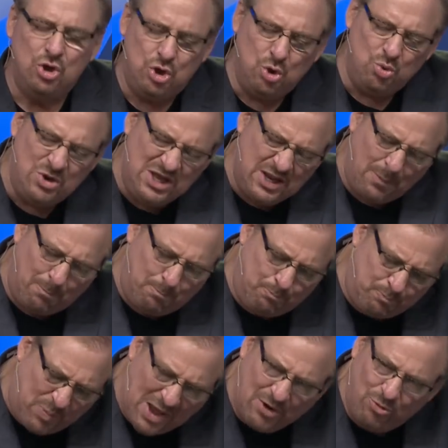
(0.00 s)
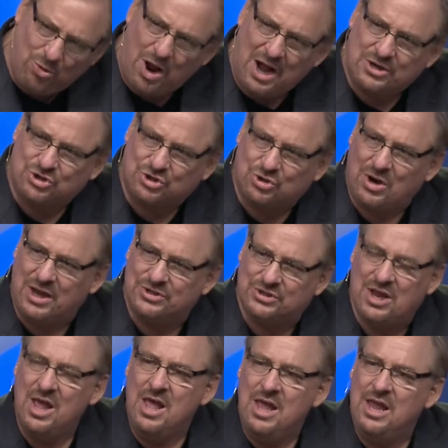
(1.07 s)
you need a bedrock
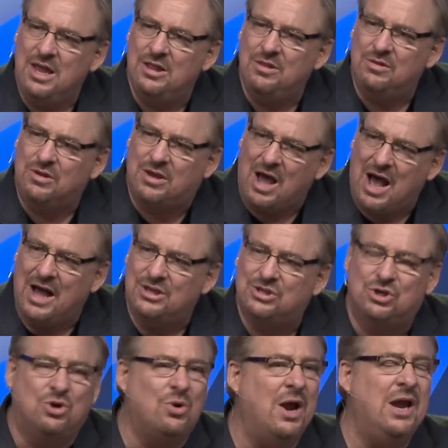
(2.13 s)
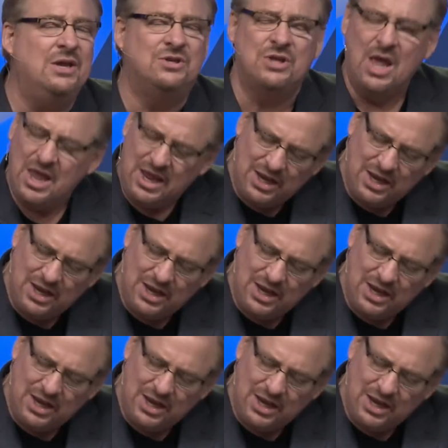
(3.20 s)
trust in God's grace,